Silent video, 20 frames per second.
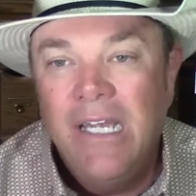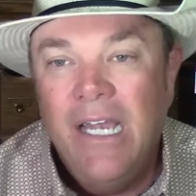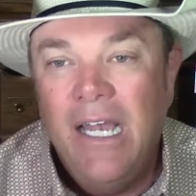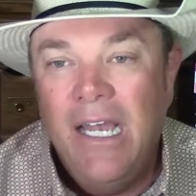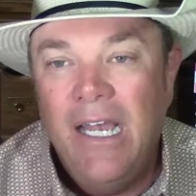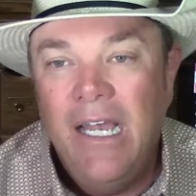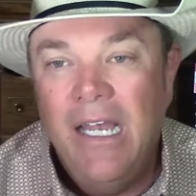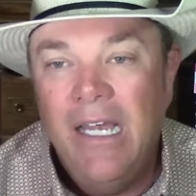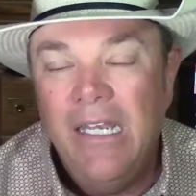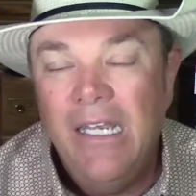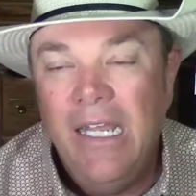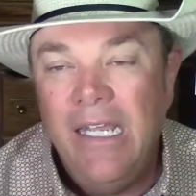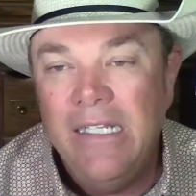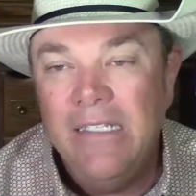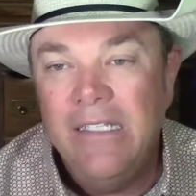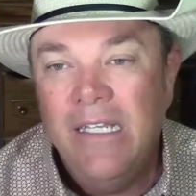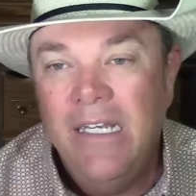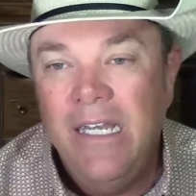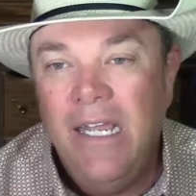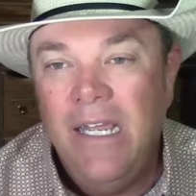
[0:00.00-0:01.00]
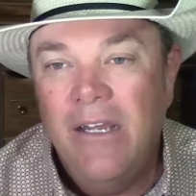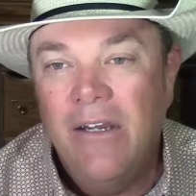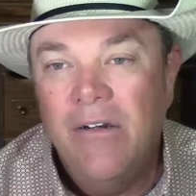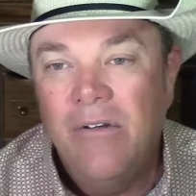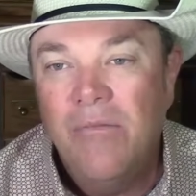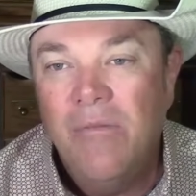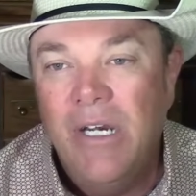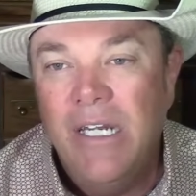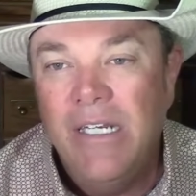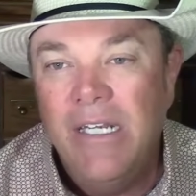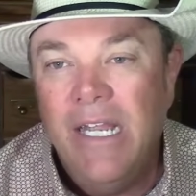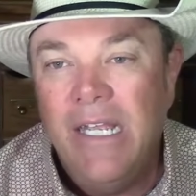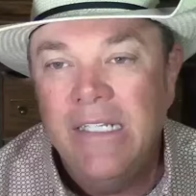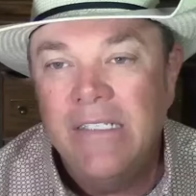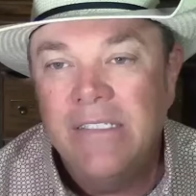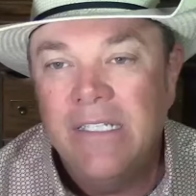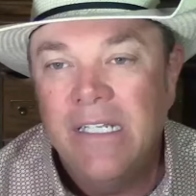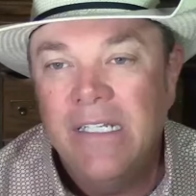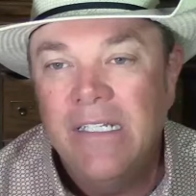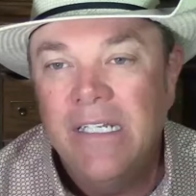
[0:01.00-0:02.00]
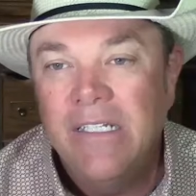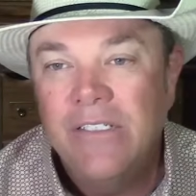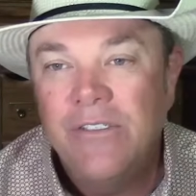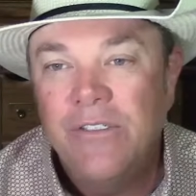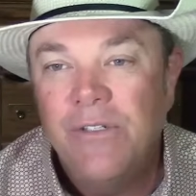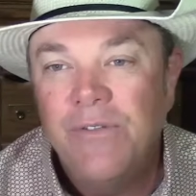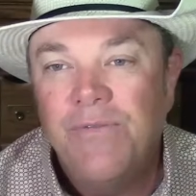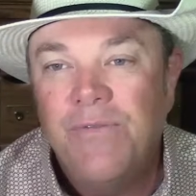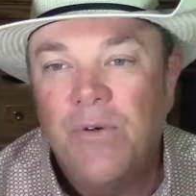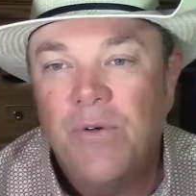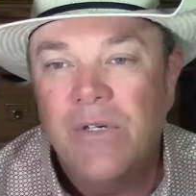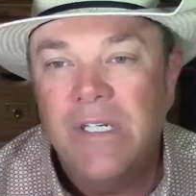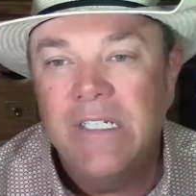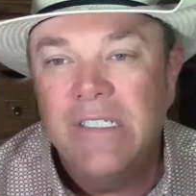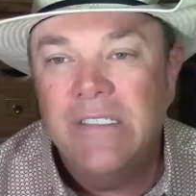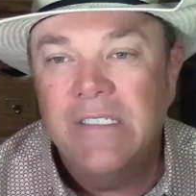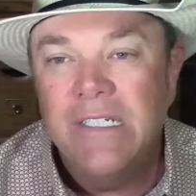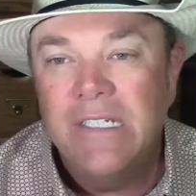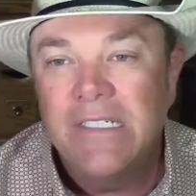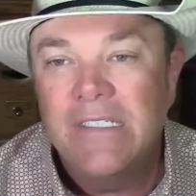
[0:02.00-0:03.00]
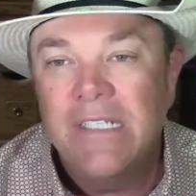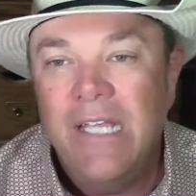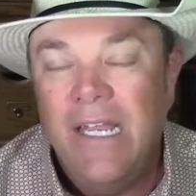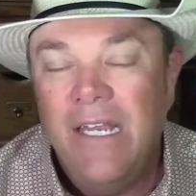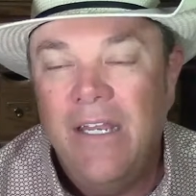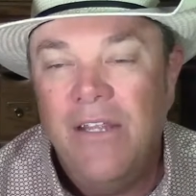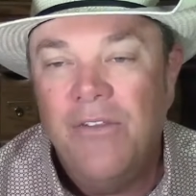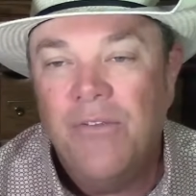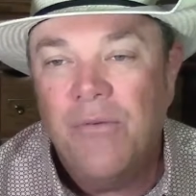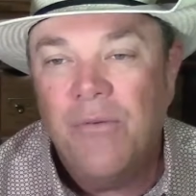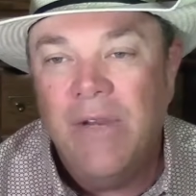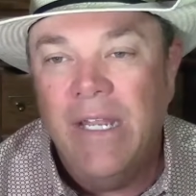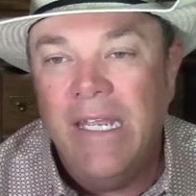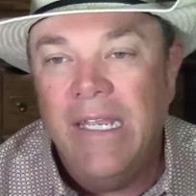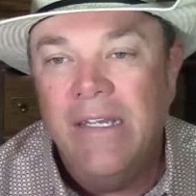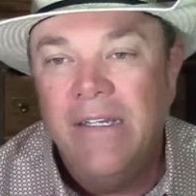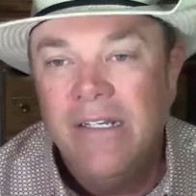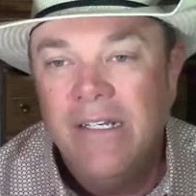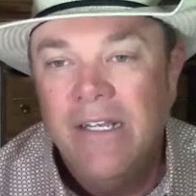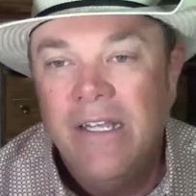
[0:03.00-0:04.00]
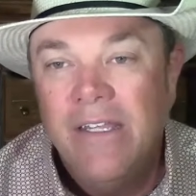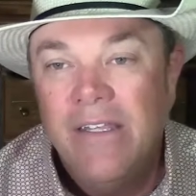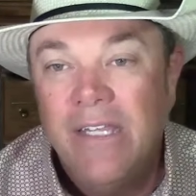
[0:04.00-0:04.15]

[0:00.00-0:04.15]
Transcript: late in the day on Monday, sitting at $246.83.